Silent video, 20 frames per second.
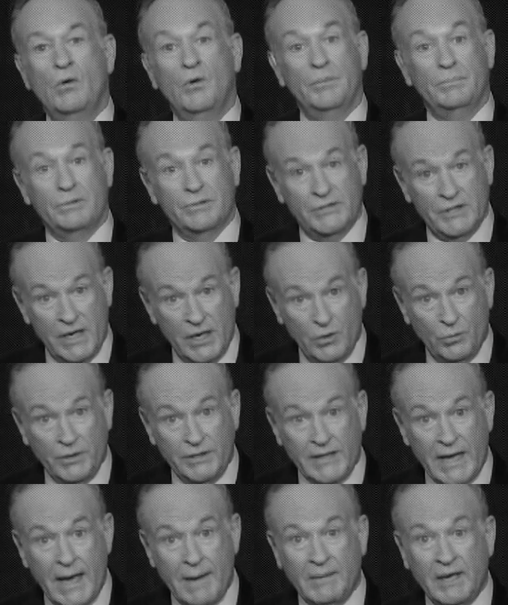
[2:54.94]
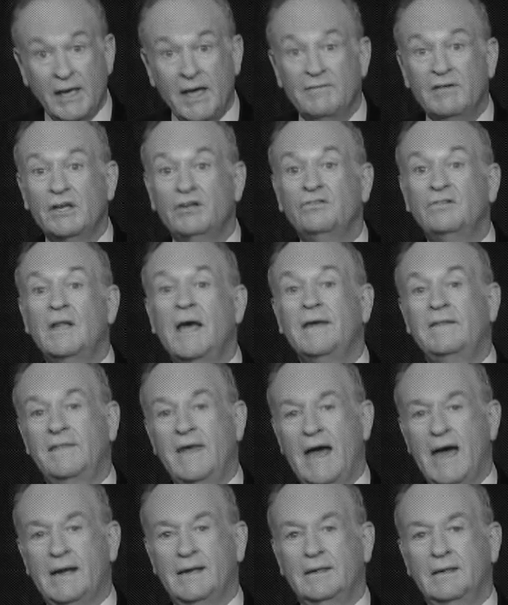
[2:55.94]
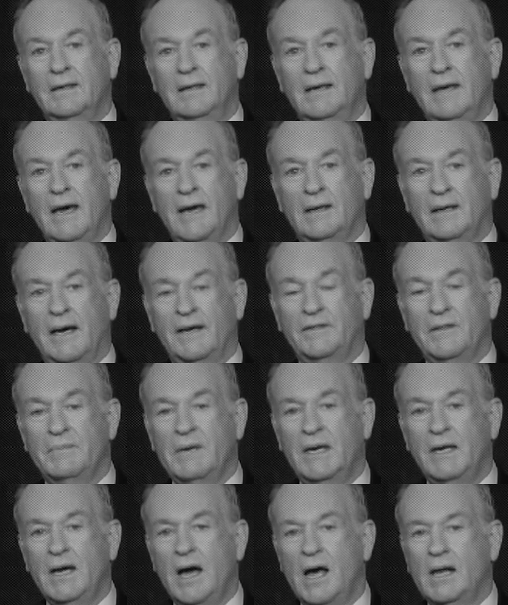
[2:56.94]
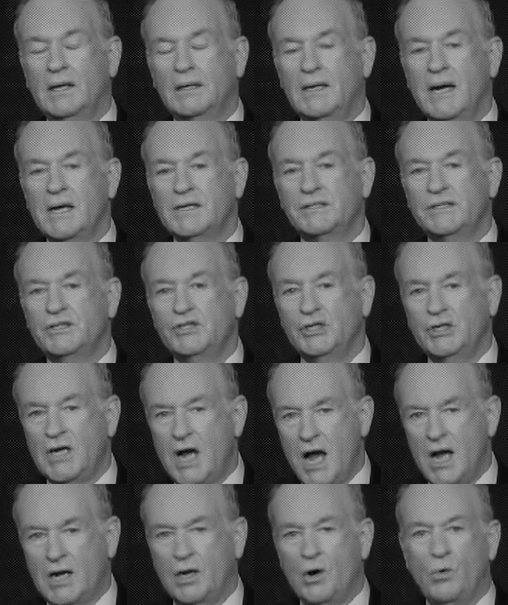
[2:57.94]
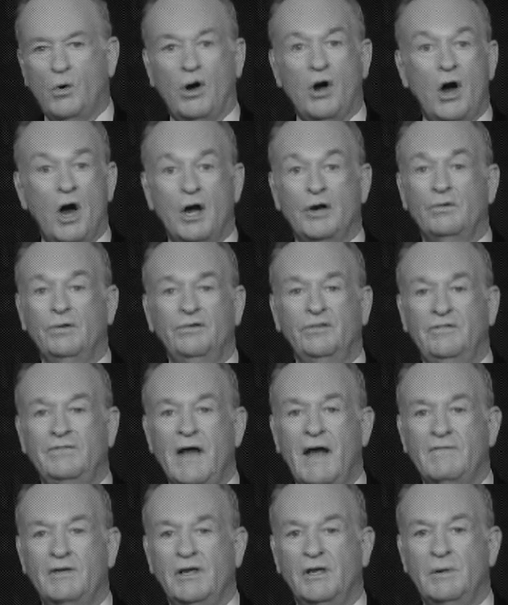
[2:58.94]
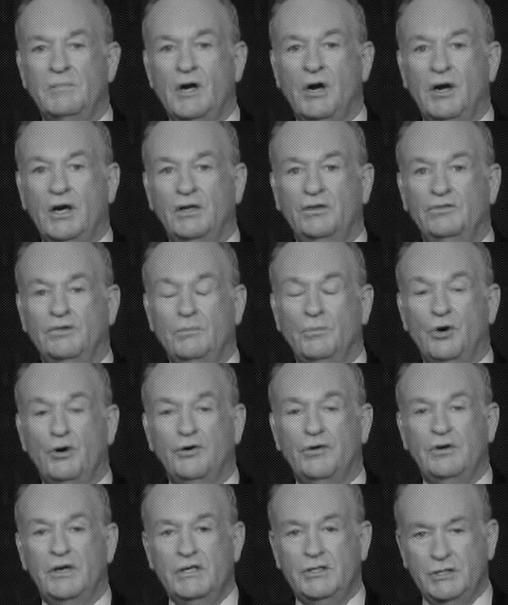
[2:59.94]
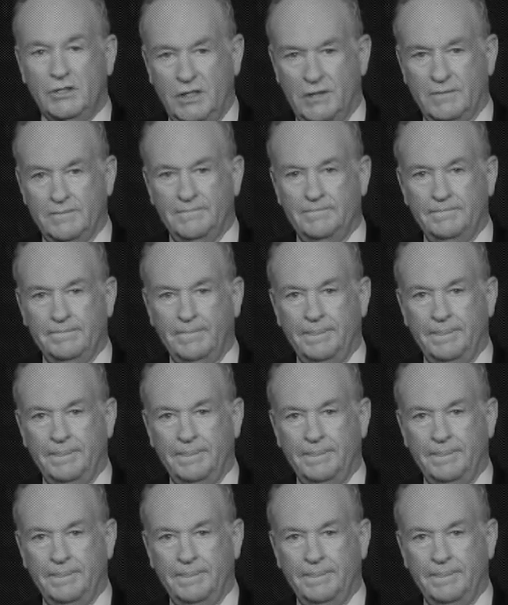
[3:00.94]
When presented with damning evidence like that, and like the mini Holocaust in Chicago where hundreds of African Americans are murdered each year,